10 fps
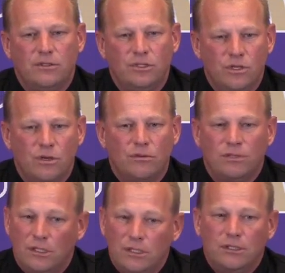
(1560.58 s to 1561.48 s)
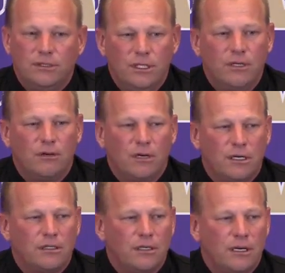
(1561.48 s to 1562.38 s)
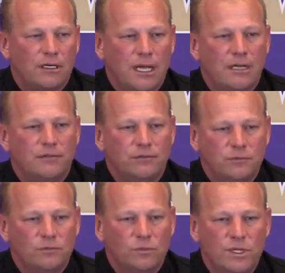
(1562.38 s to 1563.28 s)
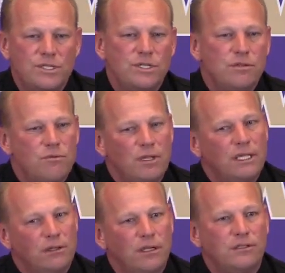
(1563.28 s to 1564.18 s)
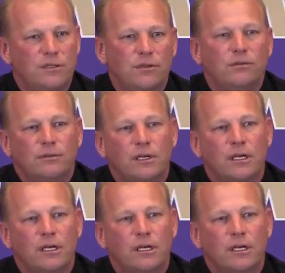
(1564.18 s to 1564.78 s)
you know, are kind of ones you'd really look to